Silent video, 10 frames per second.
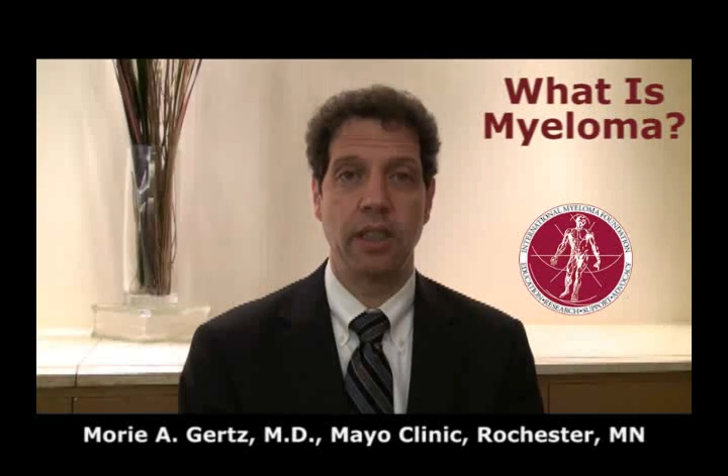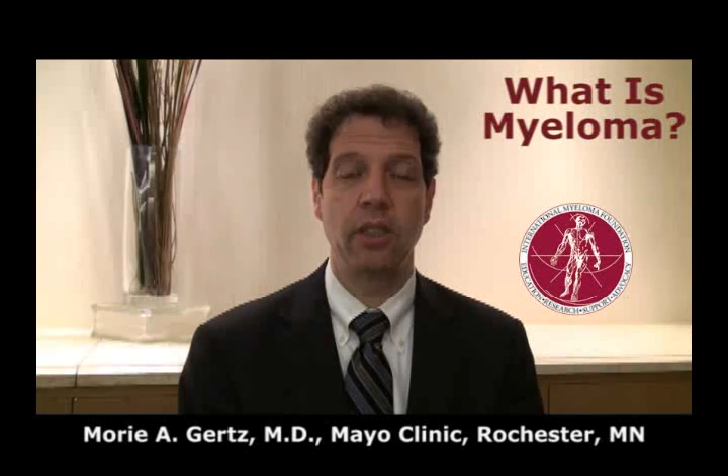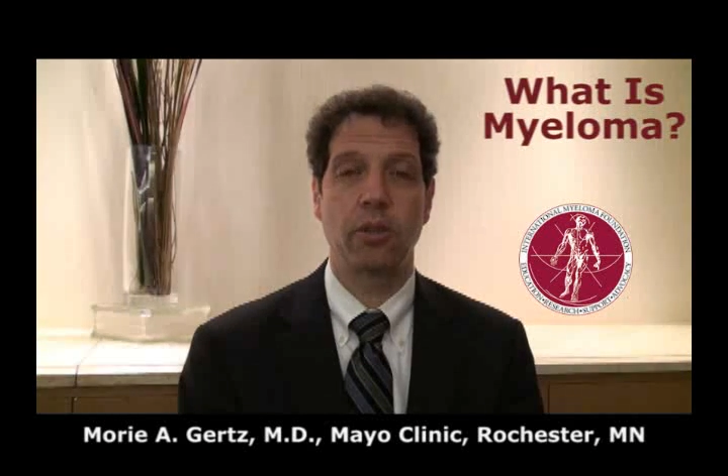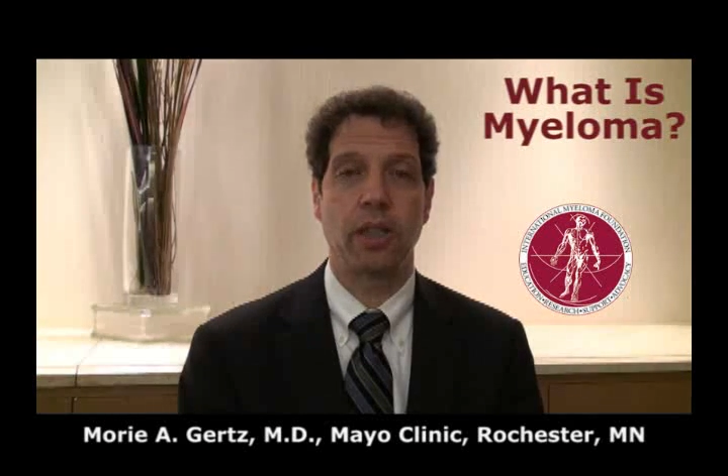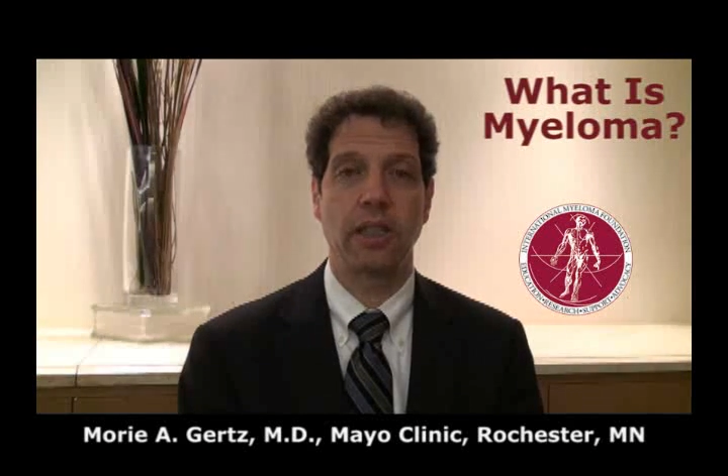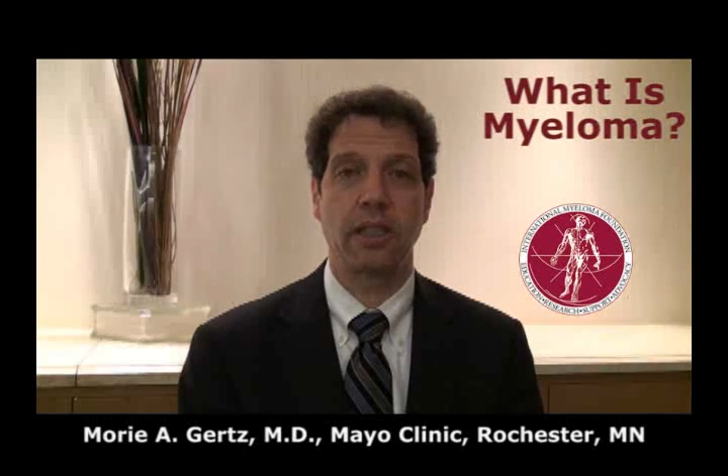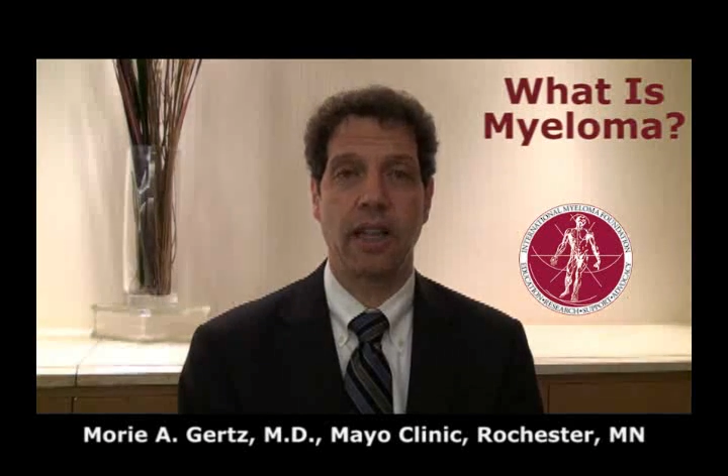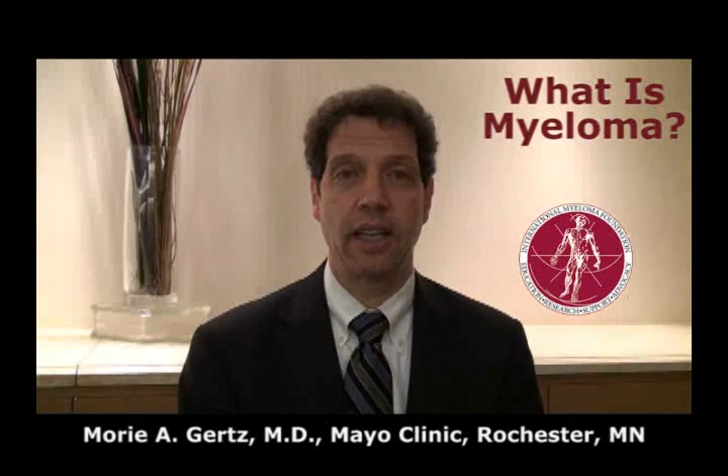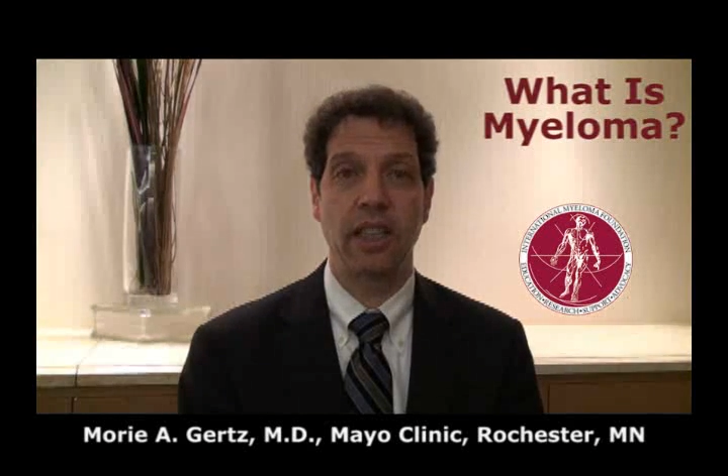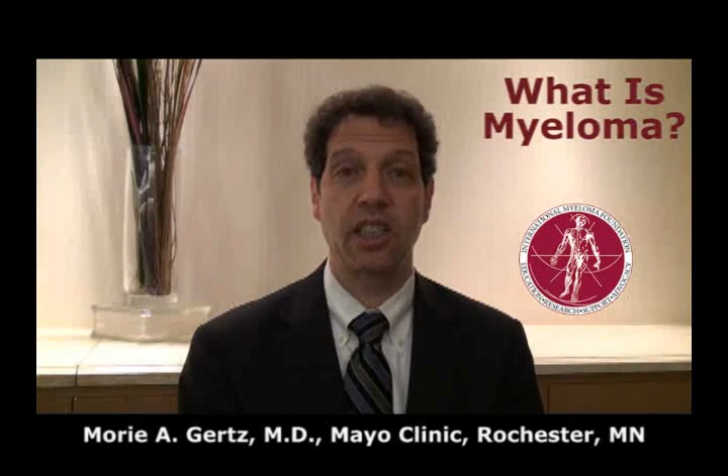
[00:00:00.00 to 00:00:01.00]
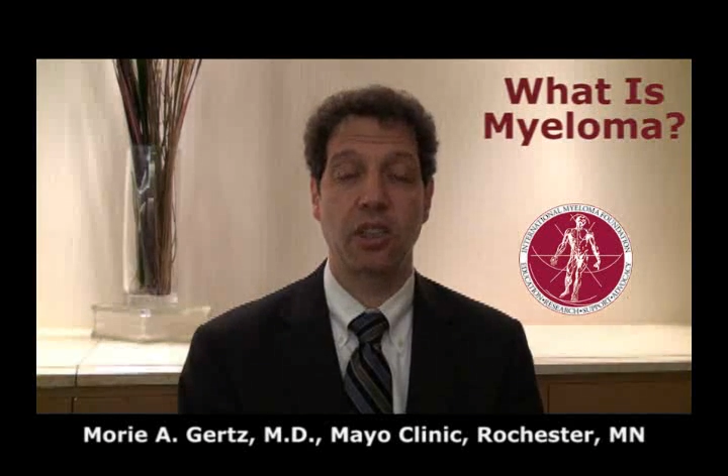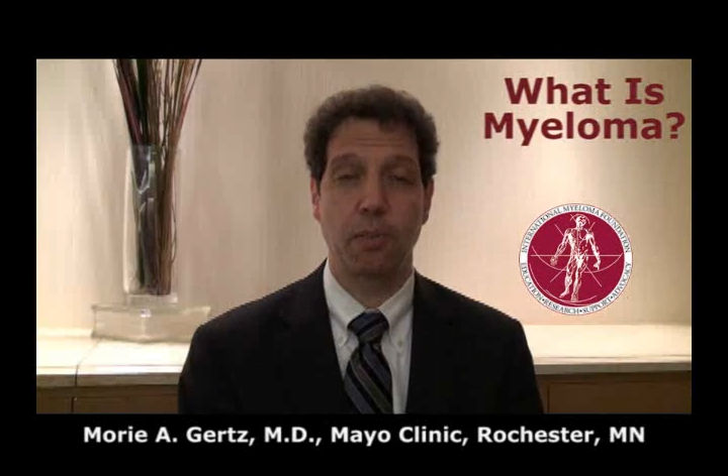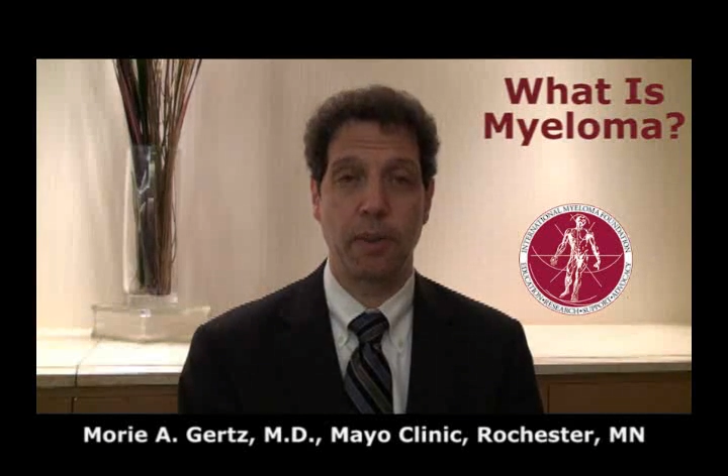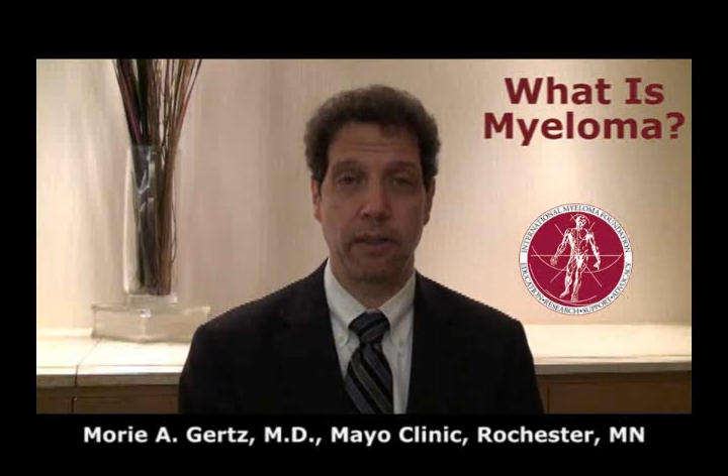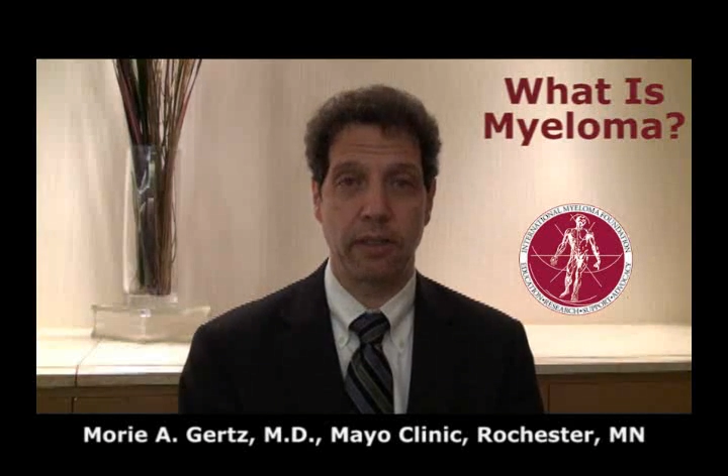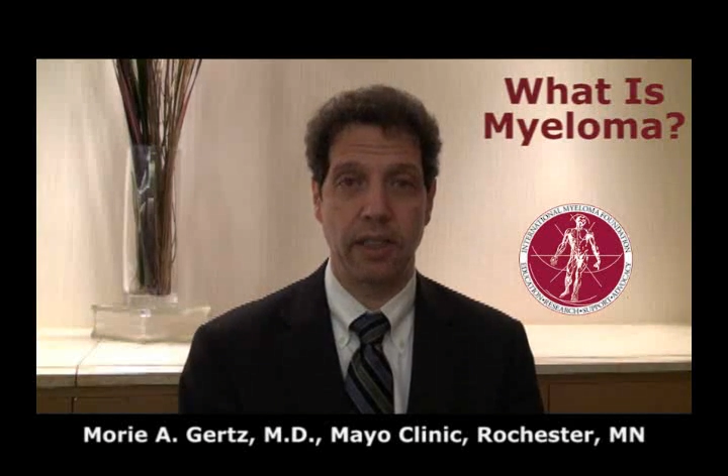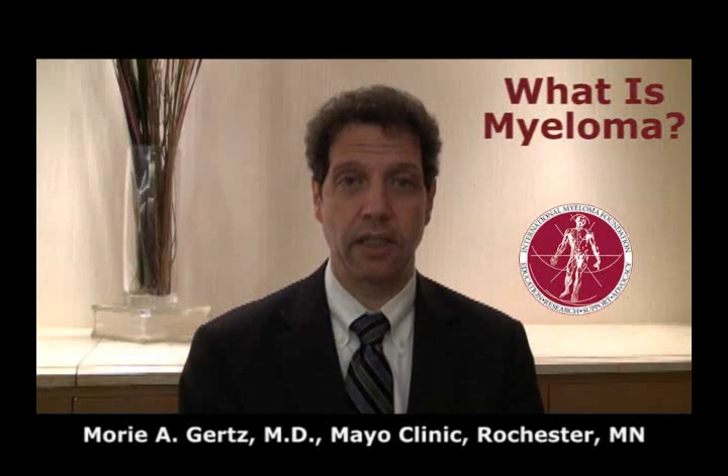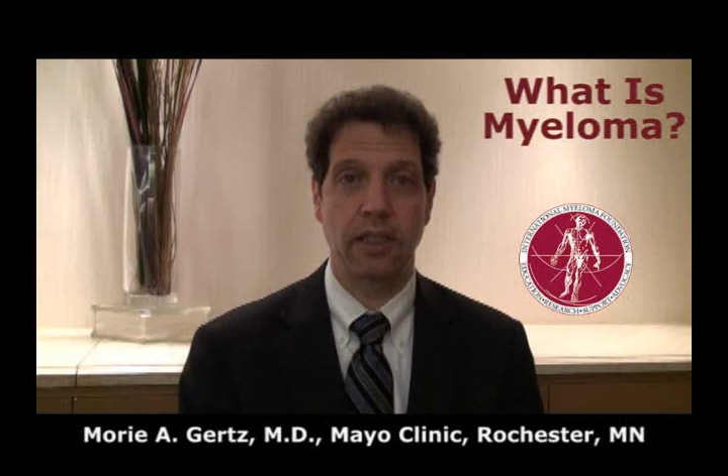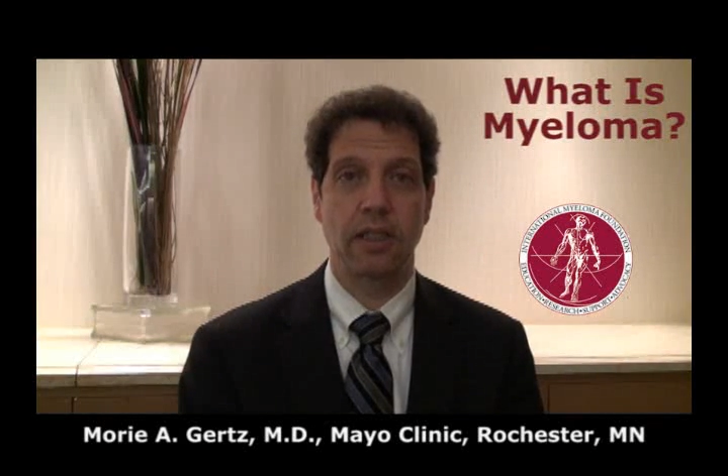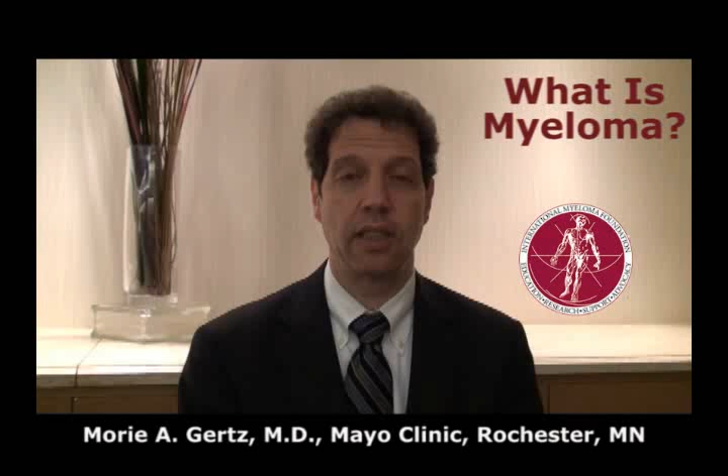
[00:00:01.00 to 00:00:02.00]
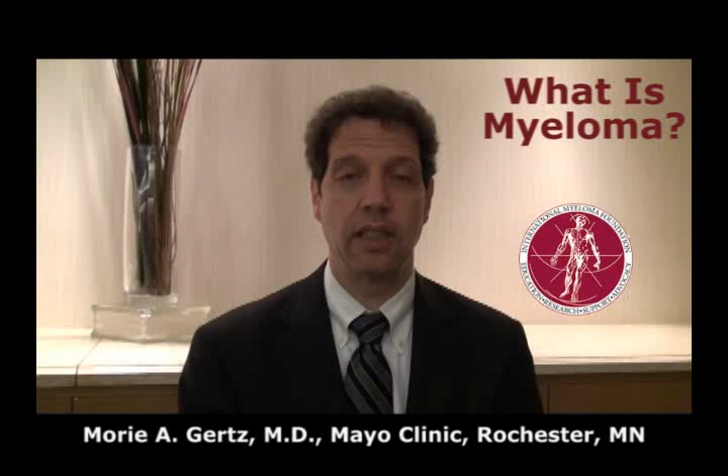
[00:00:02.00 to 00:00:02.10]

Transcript: interest and experience